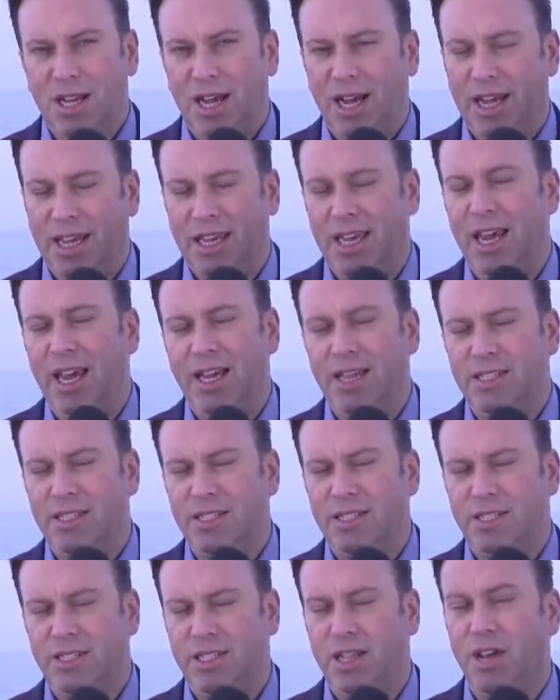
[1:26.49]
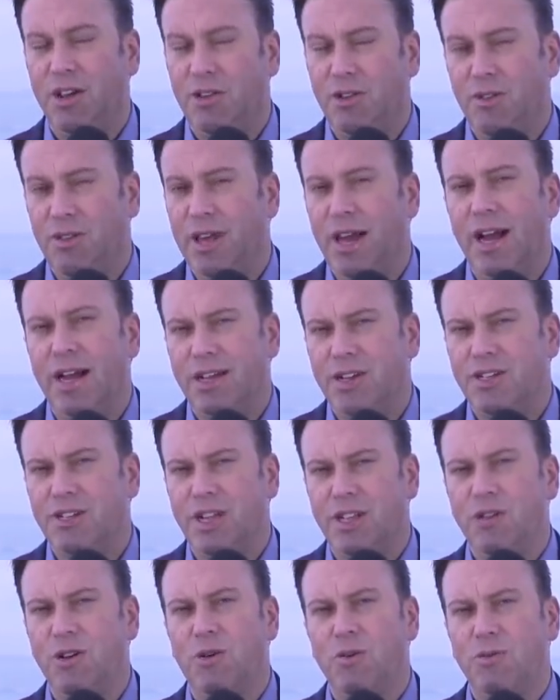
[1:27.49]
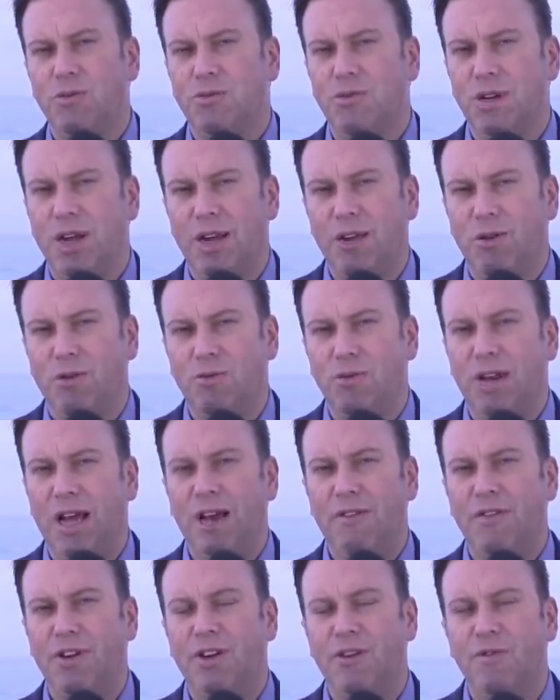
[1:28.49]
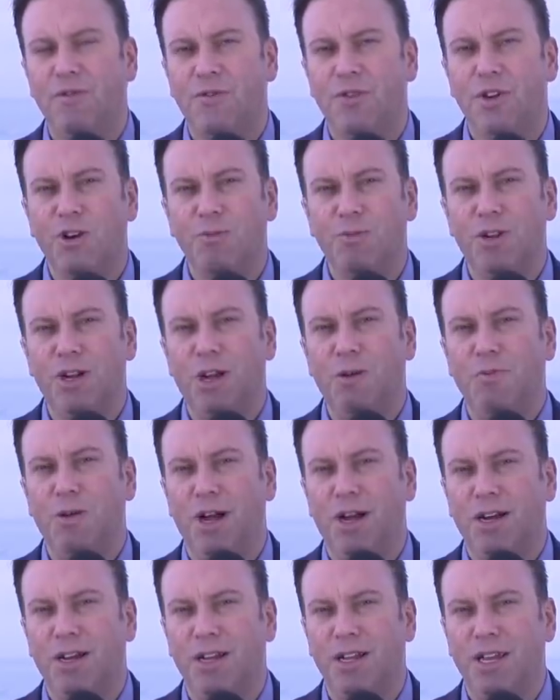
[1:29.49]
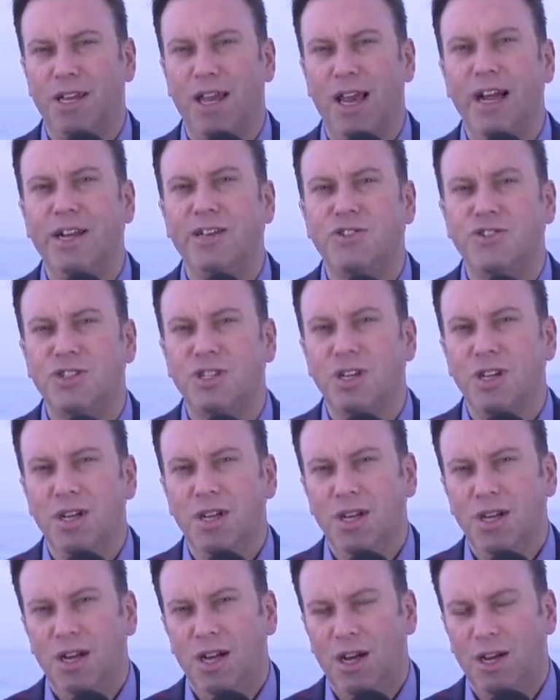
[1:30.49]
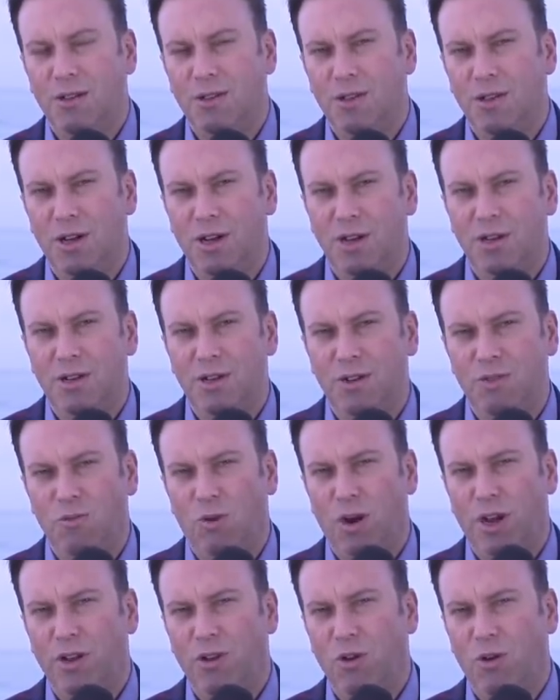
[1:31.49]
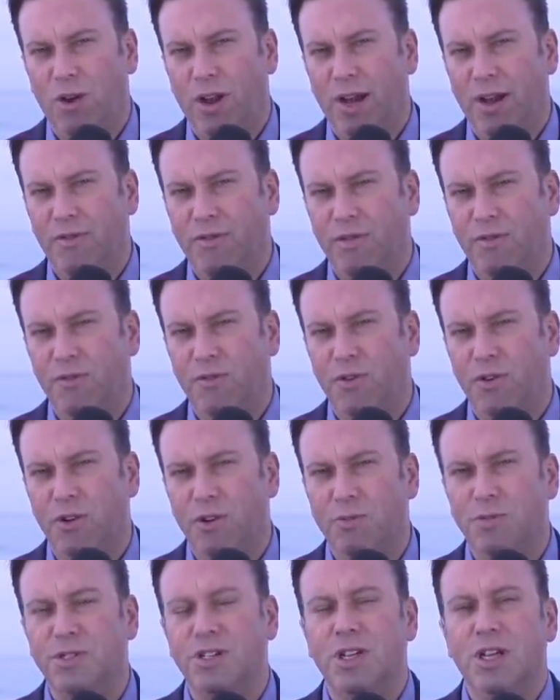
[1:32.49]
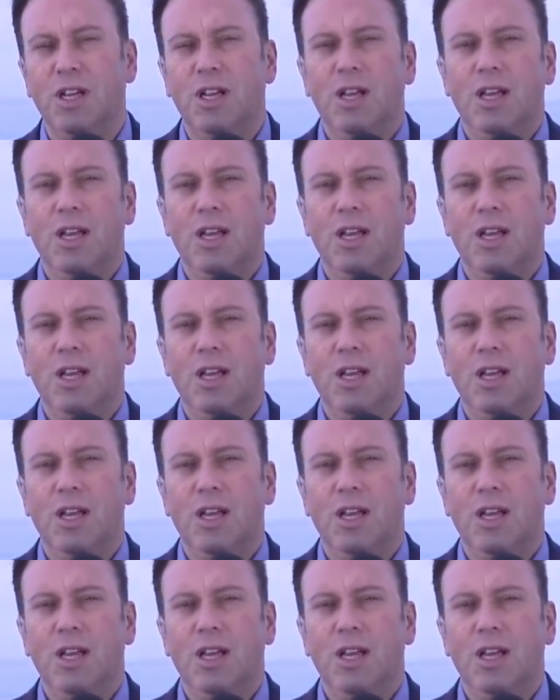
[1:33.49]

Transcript: I can't tell you that because I don't I don't have it confirmed, and I'm not going to guess on on what I don't have confirmed.